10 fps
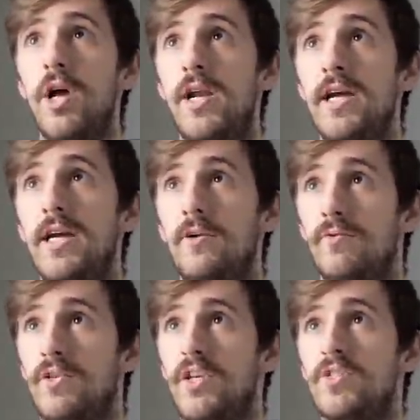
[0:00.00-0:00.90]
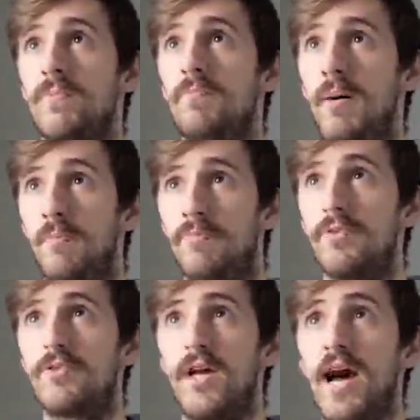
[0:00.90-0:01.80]
and it can resist
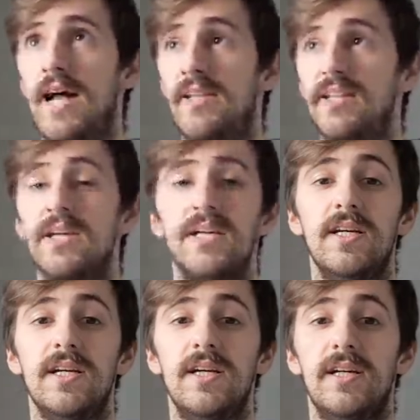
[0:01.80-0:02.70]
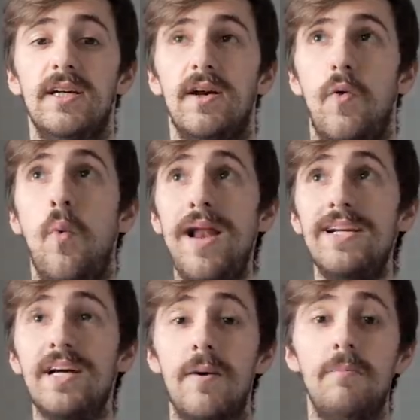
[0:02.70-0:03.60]
bumps, and
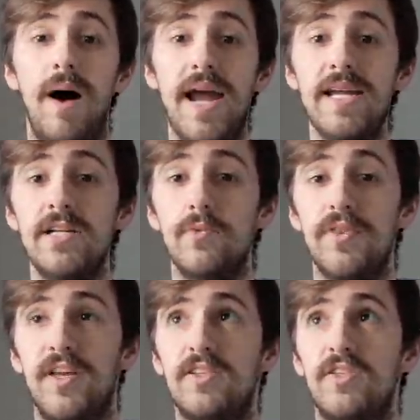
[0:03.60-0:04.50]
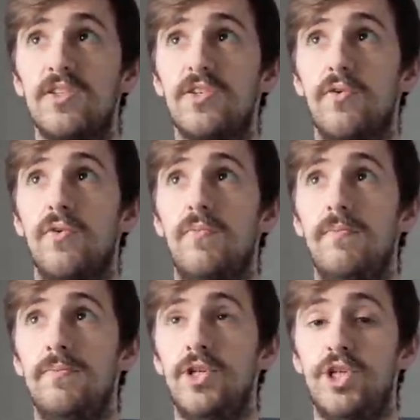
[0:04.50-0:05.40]
when combined with its
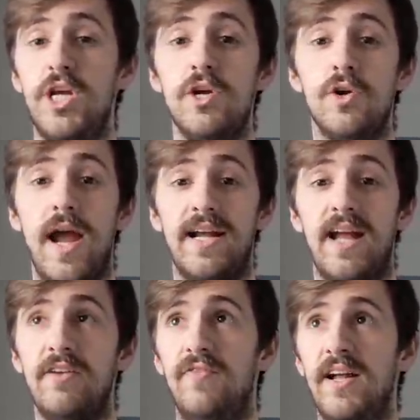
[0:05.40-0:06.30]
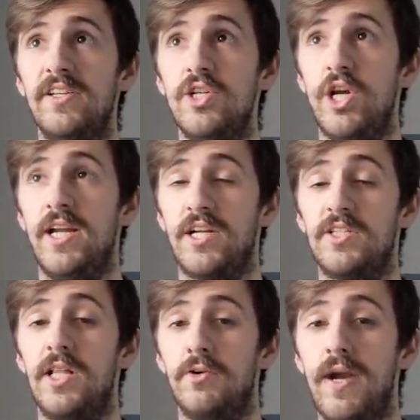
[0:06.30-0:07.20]
sheer advantage in
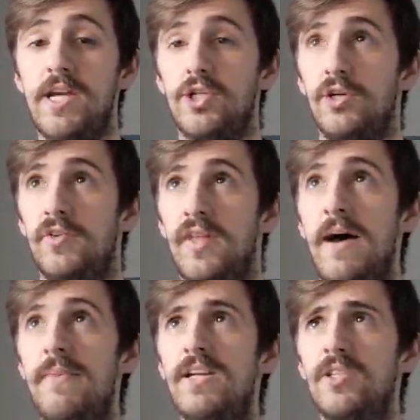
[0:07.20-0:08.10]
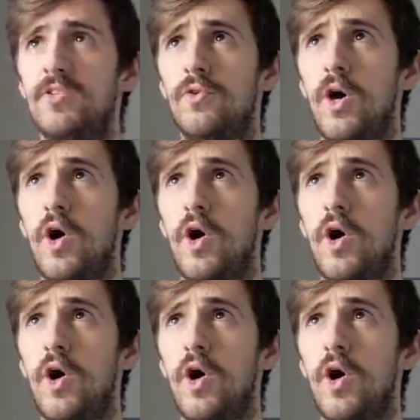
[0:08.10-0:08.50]
acceleration, that makes it so the